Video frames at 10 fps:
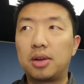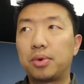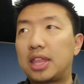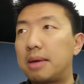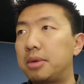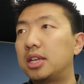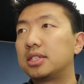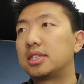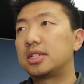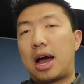And what that
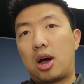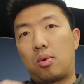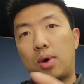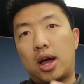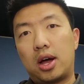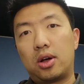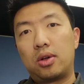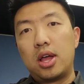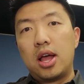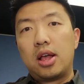means is how well